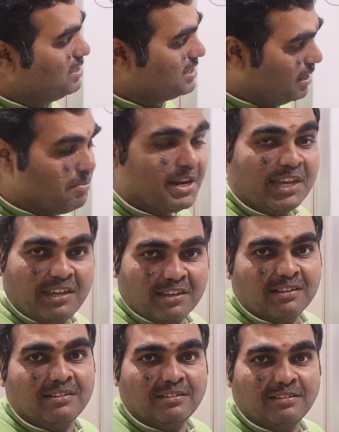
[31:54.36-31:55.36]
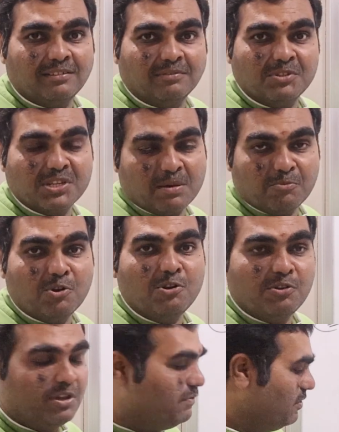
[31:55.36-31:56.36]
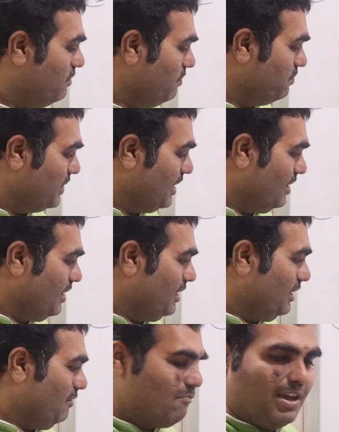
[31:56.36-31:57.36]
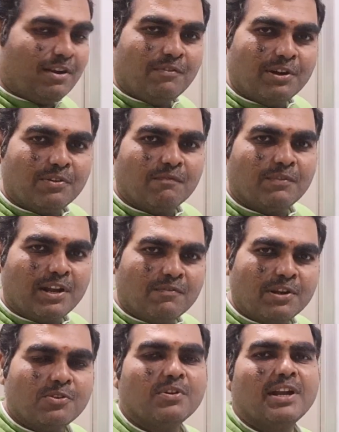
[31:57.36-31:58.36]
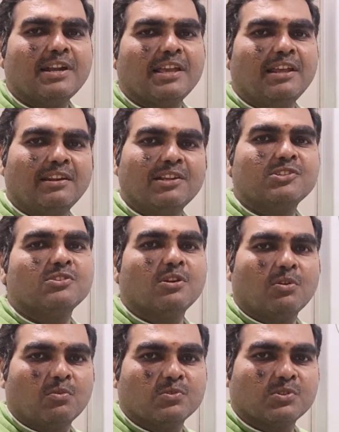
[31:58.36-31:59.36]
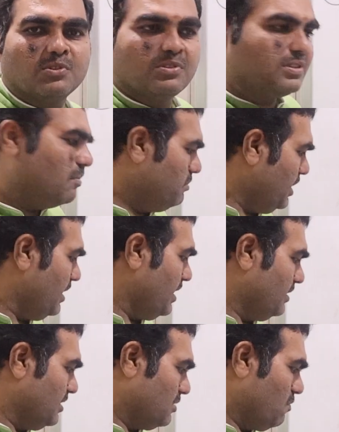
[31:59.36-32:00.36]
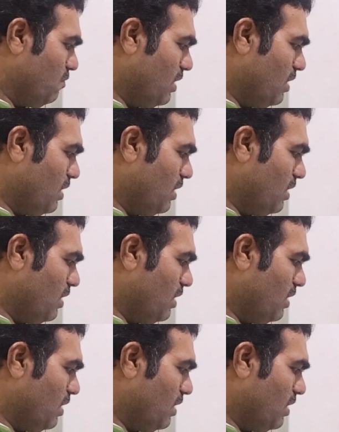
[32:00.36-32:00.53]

summary here, which I'm going to give you. Whenever you get irrational roots, something like this,